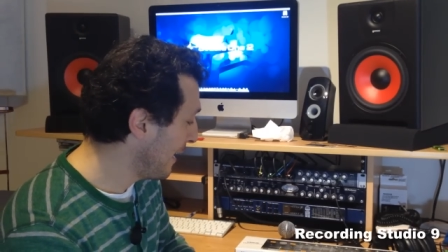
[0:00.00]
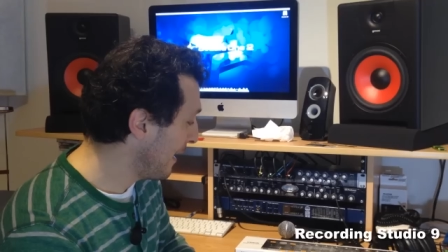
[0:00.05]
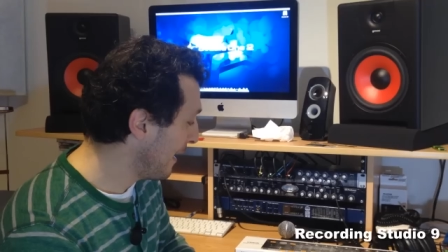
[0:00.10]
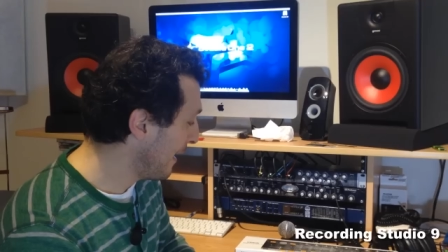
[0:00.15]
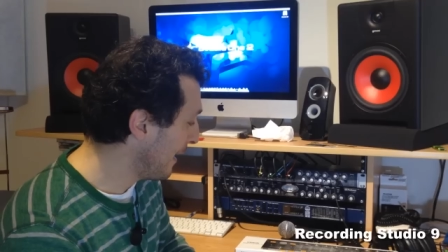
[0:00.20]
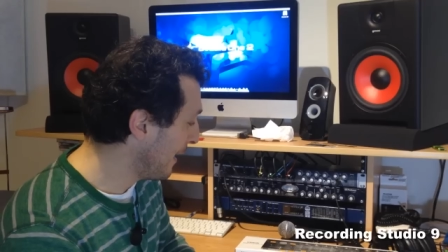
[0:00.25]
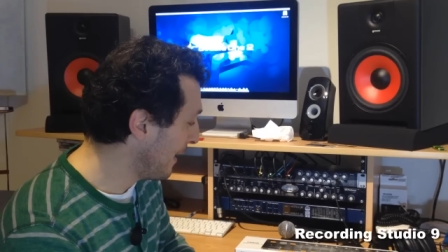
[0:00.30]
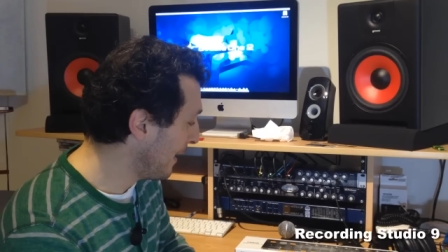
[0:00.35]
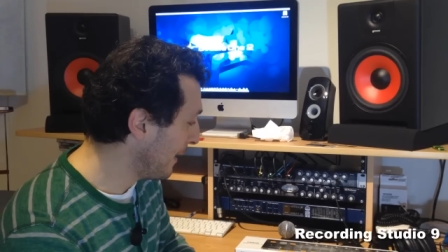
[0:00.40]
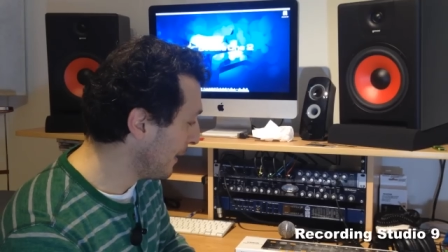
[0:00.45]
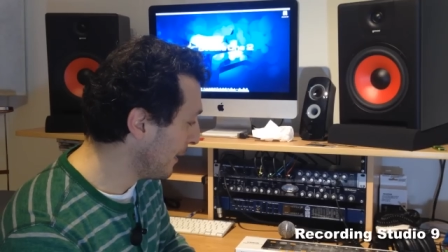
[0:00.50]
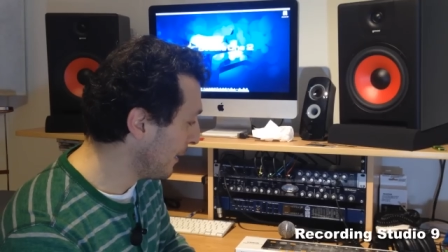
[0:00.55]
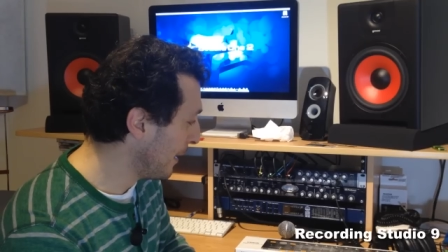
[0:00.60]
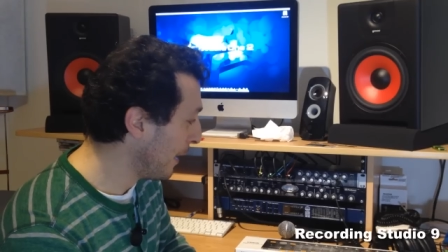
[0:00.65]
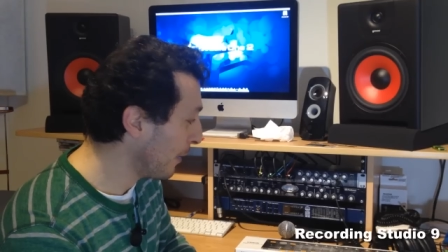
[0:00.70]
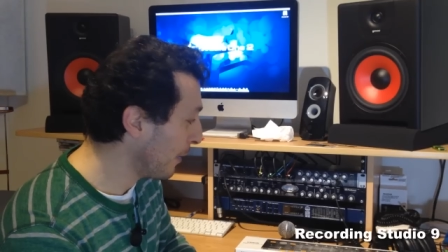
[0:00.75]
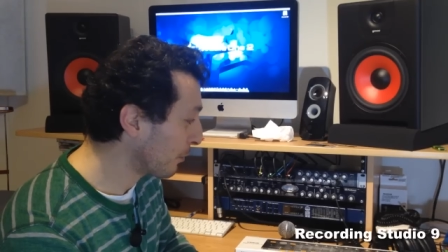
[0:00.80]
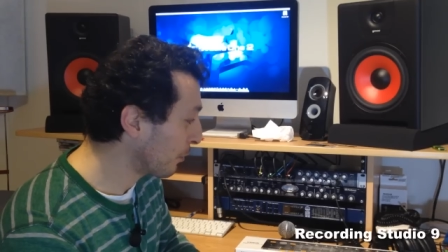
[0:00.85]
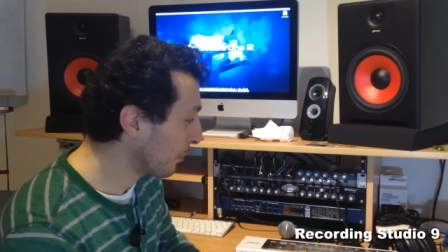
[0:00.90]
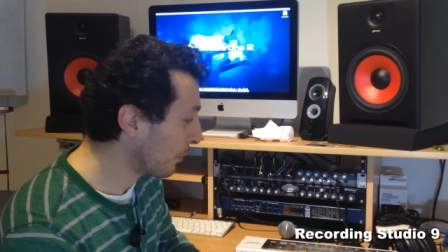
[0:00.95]

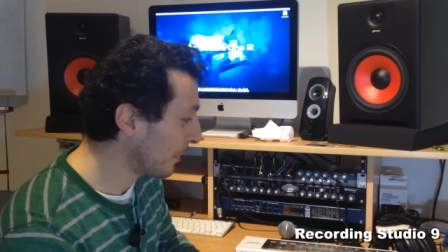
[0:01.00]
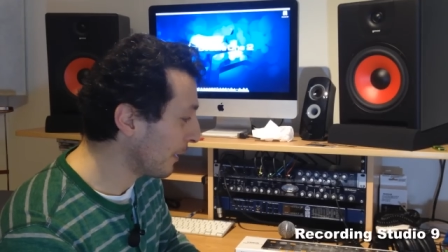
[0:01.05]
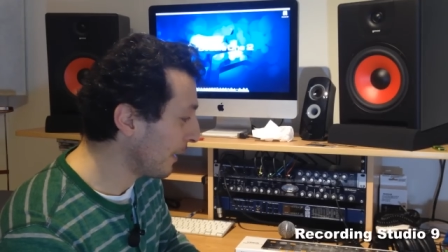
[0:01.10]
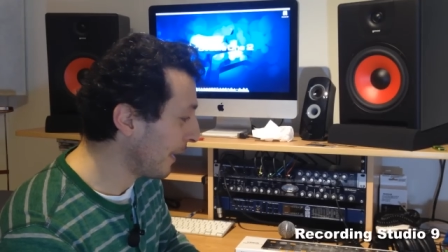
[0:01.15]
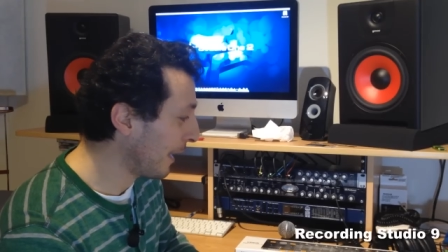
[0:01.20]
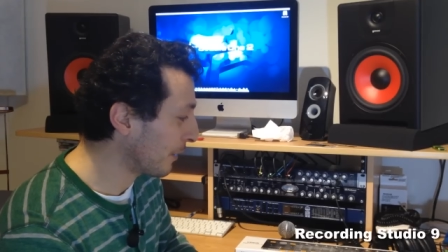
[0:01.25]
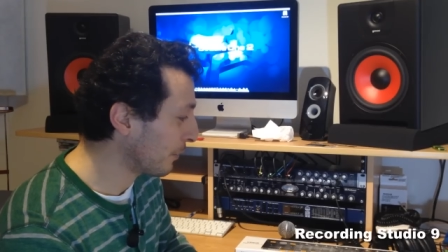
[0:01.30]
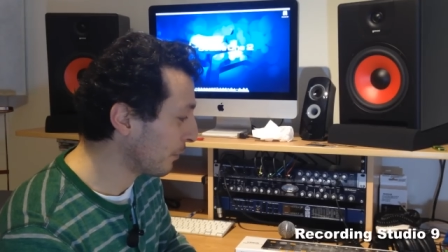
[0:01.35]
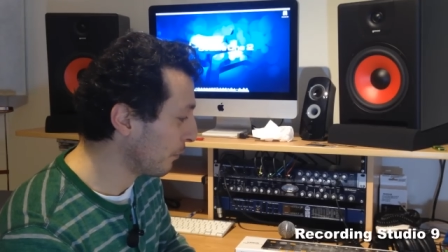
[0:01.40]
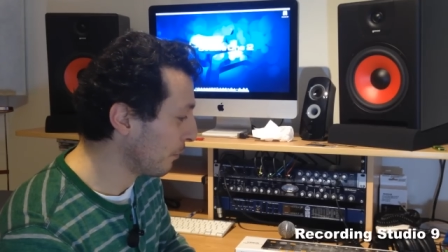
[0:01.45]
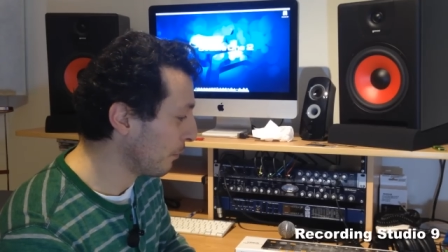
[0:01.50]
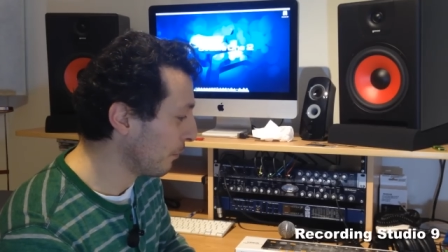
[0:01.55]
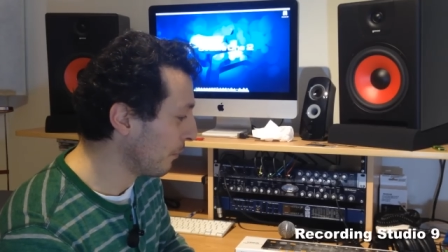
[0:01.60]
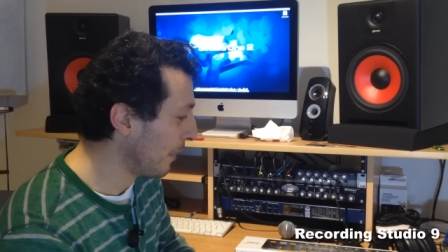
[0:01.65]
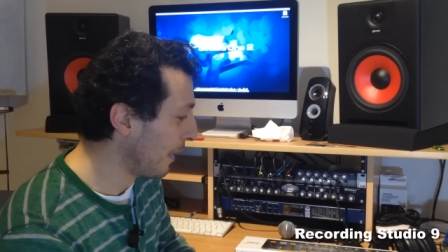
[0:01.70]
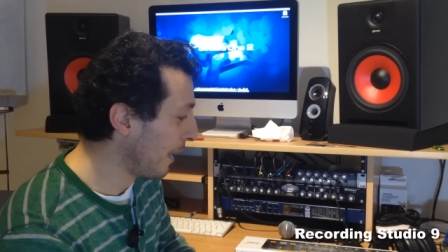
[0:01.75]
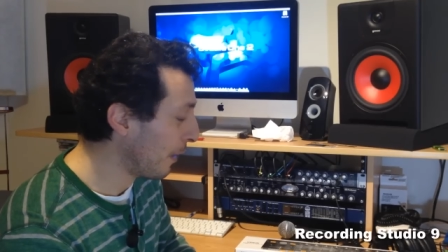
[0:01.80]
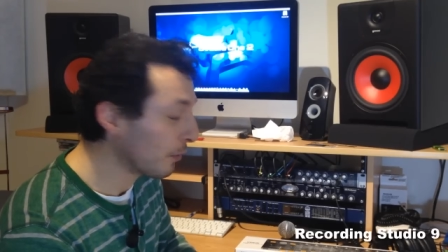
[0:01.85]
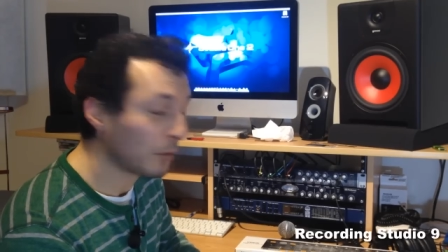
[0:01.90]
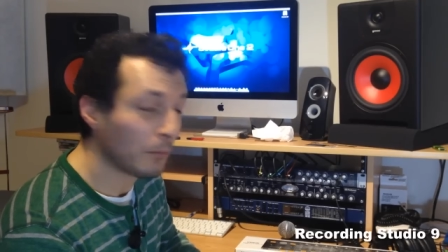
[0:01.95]
how to connect or
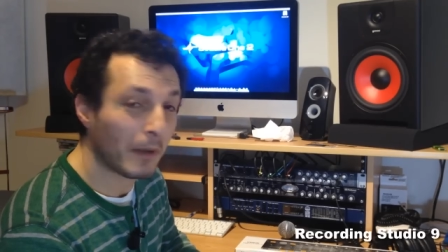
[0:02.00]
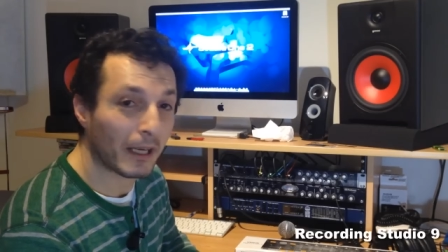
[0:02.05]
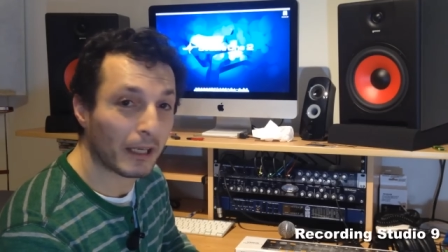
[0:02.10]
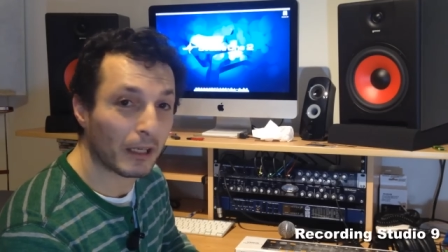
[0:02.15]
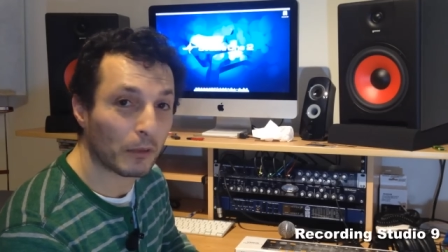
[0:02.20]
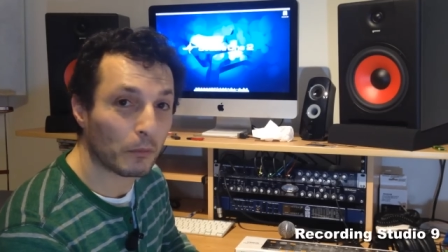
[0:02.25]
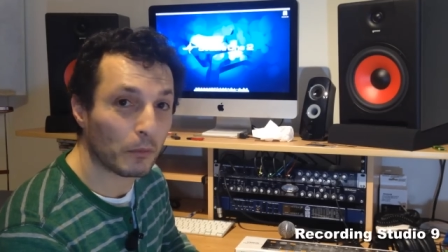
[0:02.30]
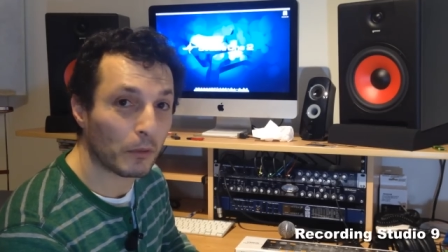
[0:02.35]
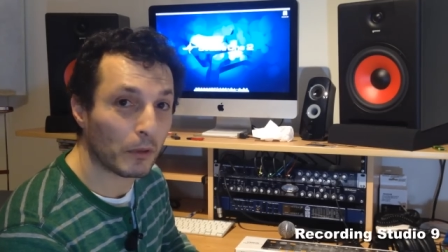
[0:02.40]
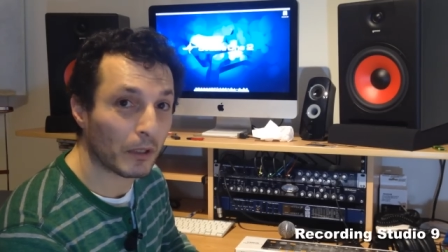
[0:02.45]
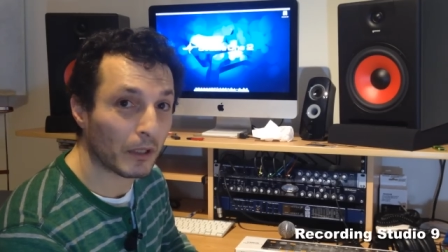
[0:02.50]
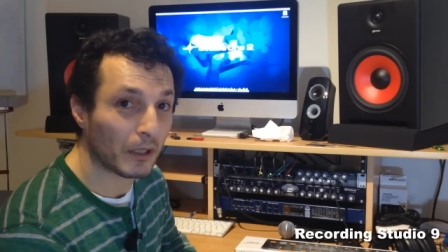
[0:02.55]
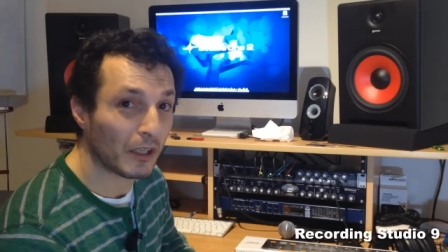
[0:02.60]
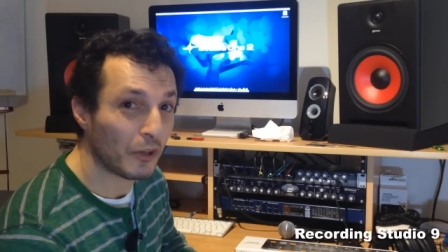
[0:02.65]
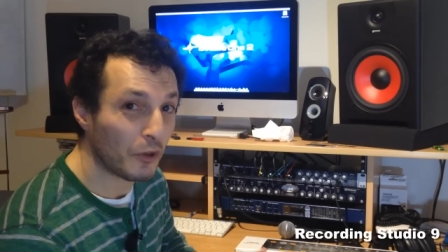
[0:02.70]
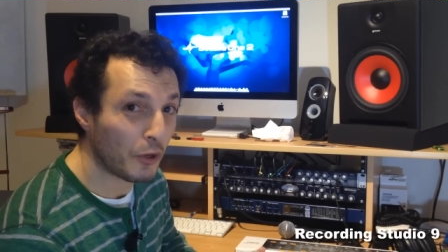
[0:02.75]
how to make it work.